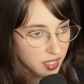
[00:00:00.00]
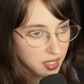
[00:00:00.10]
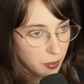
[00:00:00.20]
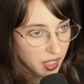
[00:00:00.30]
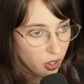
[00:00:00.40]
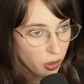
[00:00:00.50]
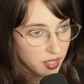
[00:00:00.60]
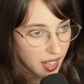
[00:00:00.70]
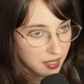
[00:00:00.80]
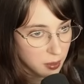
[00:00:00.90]
something always
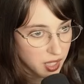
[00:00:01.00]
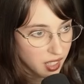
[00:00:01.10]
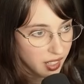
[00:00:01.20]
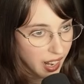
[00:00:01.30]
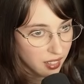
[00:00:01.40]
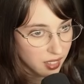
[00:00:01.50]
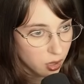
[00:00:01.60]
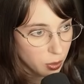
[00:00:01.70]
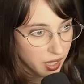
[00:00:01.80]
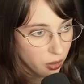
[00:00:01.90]
has to be cut out a
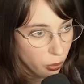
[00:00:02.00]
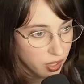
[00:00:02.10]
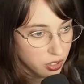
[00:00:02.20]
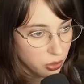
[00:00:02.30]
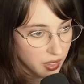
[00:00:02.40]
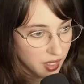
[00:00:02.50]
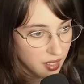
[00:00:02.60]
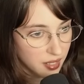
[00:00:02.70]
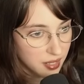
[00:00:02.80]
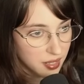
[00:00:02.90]
little bit when doing
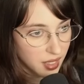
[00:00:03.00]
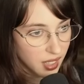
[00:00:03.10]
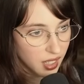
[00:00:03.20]
this.